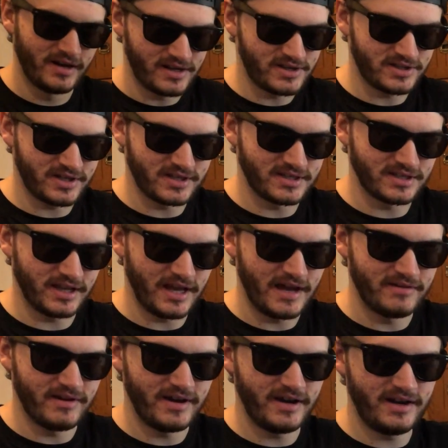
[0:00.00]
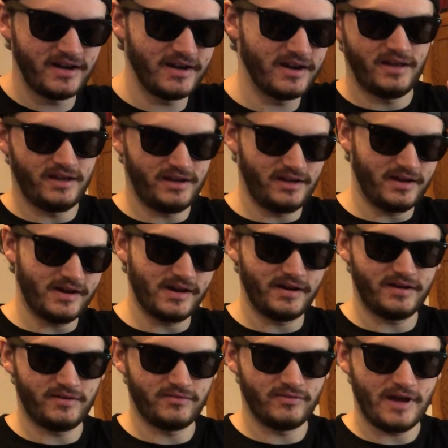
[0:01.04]
It's just gonna slide right in here, and I'm
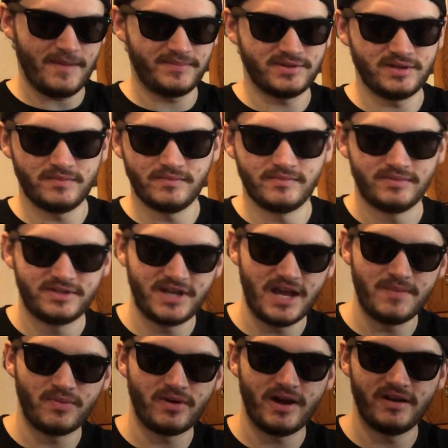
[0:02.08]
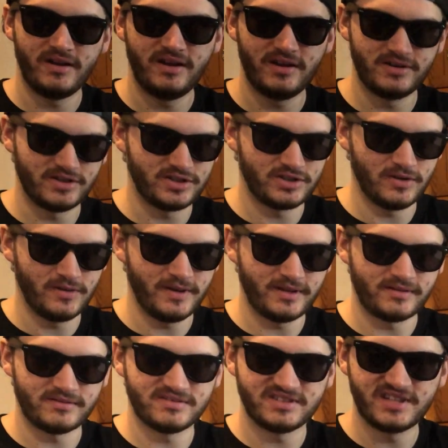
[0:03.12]
gonna wrap some tape around here just so
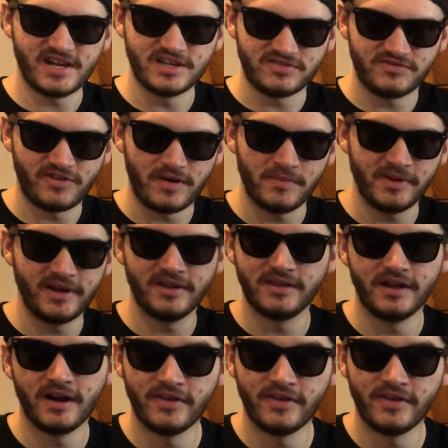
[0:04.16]
it stays firmly in there,